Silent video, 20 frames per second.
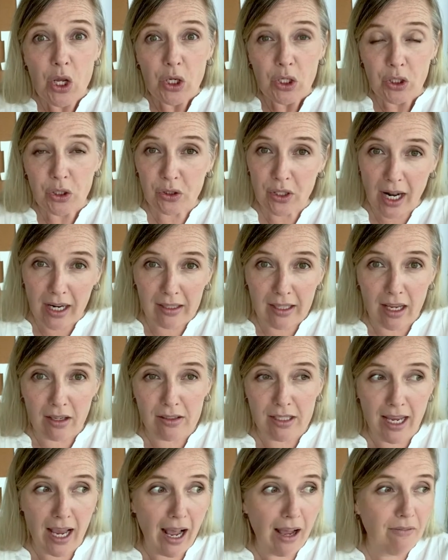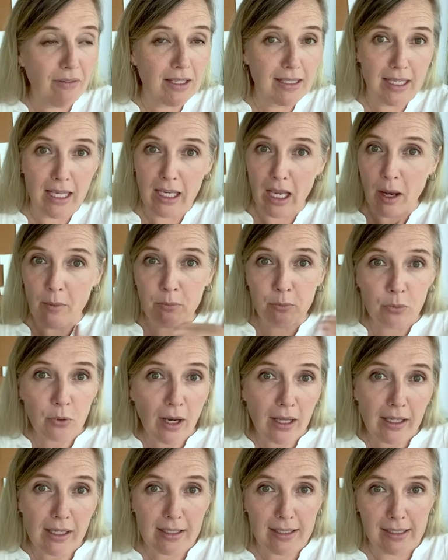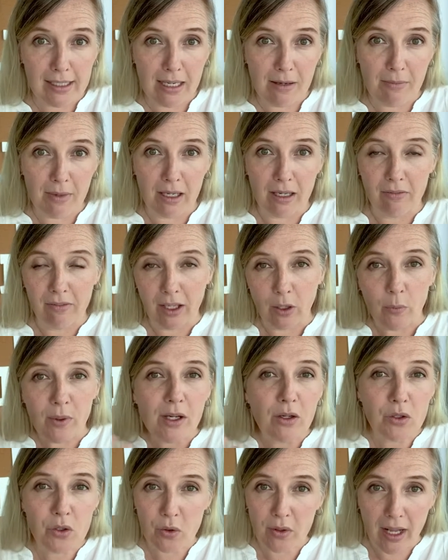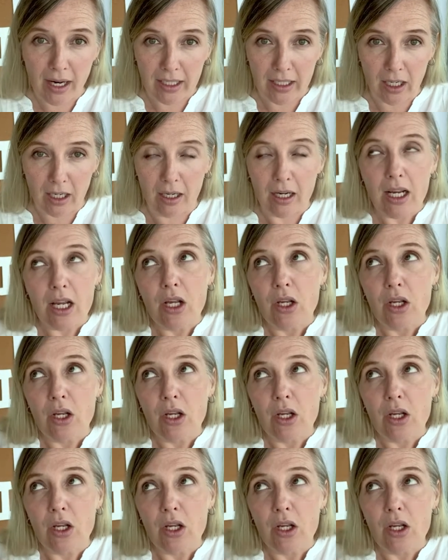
you're not allowed to have this umbrella statement of we don't do that here.